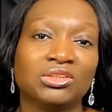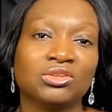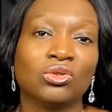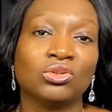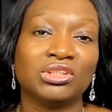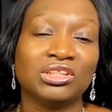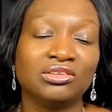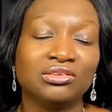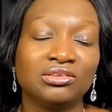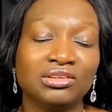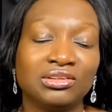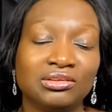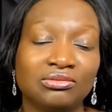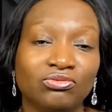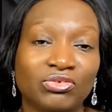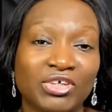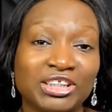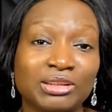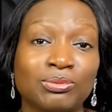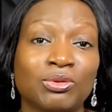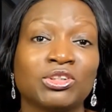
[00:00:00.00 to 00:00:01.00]
or the
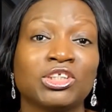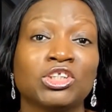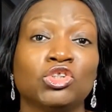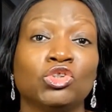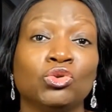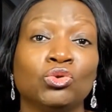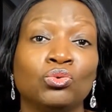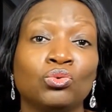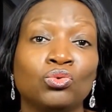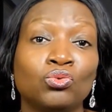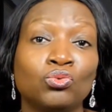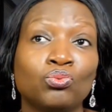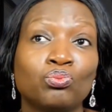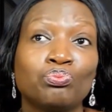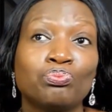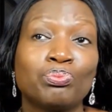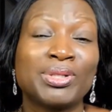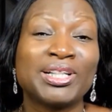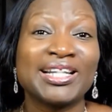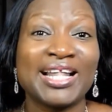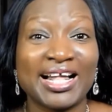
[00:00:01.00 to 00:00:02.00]
responses you
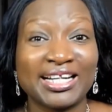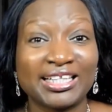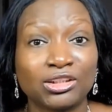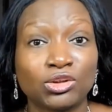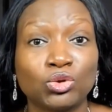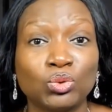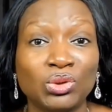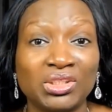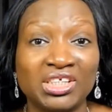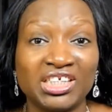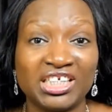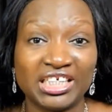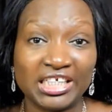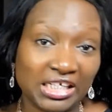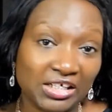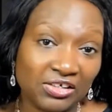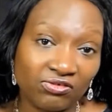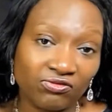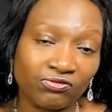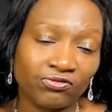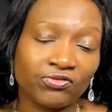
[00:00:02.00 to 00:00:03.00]
plan to
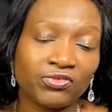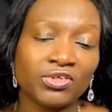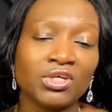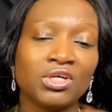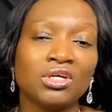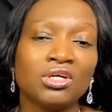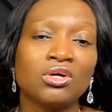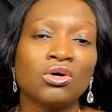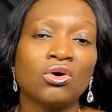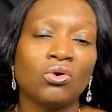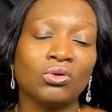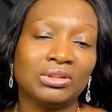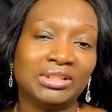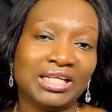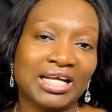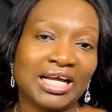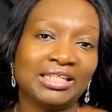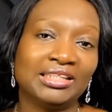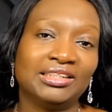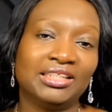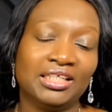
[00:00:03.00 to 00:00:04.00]
give on
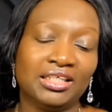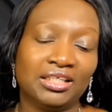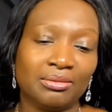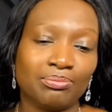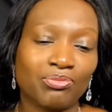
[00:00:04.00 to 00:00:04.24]
that day.